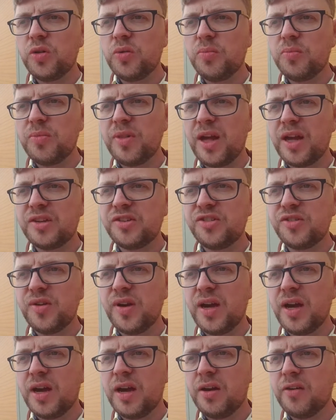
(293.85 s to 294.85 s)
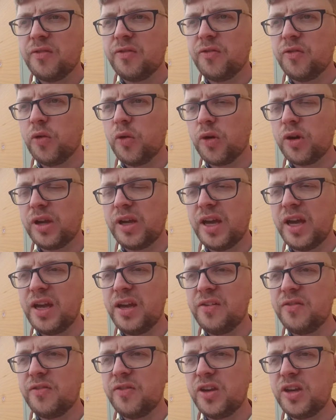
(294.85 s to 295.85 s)
them that you have
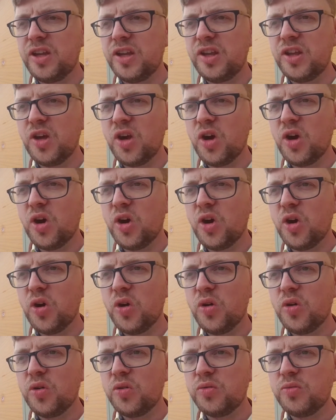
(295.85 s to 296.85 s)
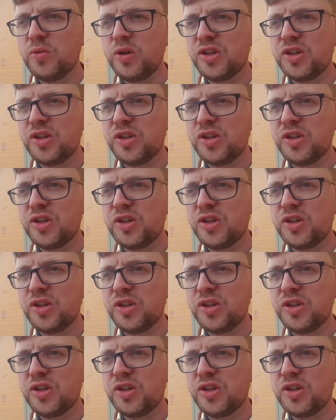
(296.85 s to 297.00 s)
4K video,